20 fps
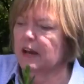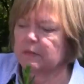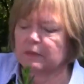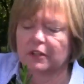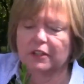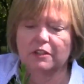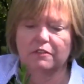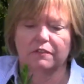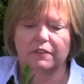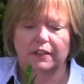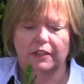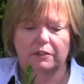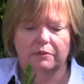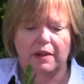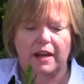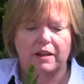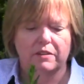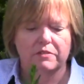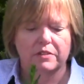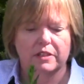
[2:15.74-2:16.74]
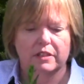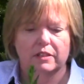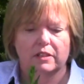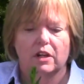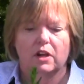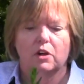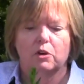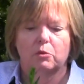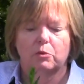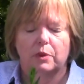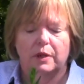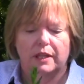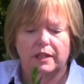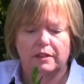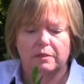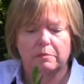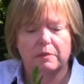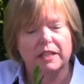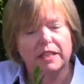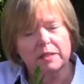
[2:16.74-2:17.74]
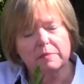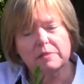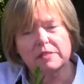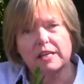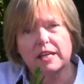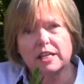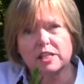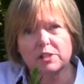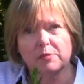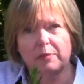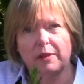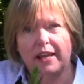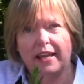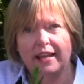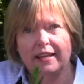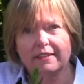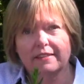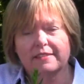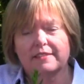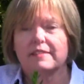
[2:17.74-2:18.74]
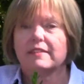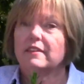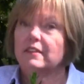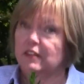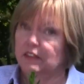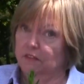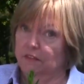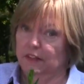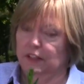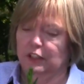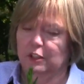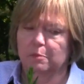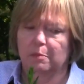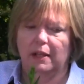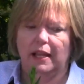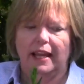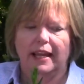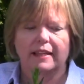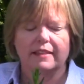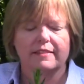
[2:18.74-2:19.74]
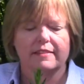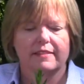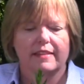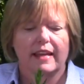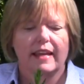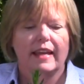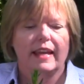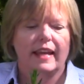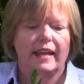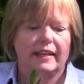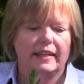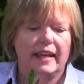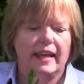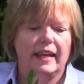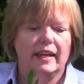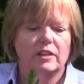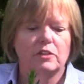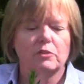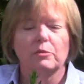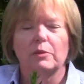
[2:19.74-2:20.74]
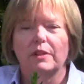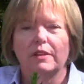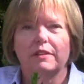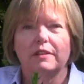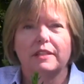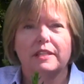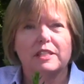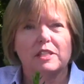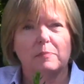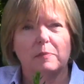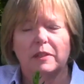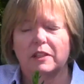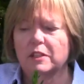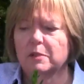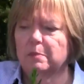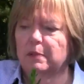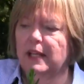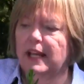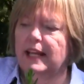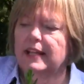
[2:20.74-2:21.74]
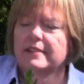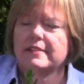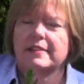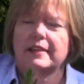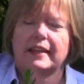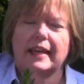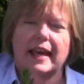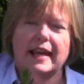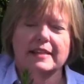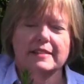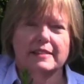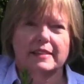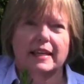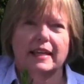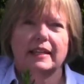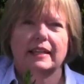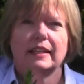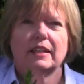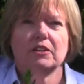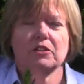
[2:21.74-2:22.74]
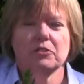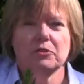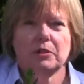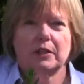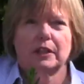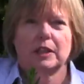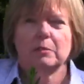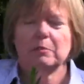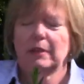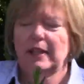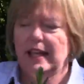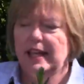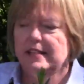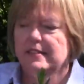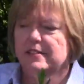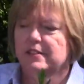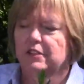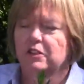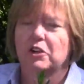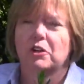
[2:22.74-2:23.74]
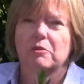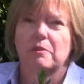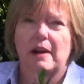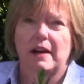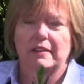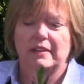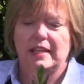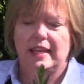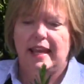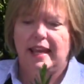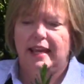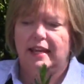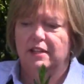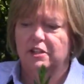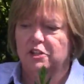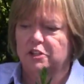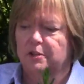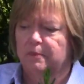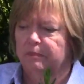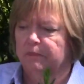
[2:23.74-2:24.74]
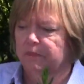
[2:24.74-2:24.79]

I'm going to fill around it with medium-sized plants, the filler plants, and end with the spiller plants, the cascading or trailing plants that go around the edge.